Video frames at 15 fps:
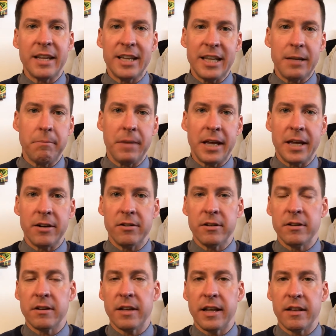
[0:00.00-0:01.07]
email and,
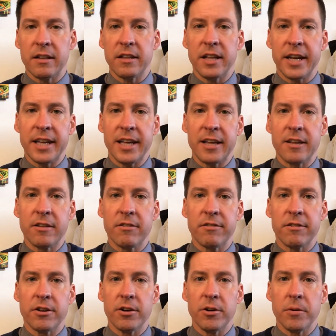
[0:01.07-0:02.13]
and the like.
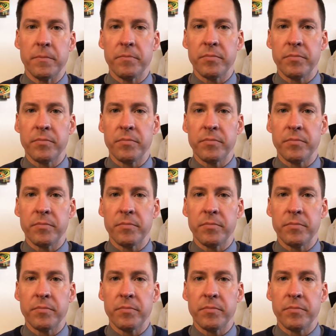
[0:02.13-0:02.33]
So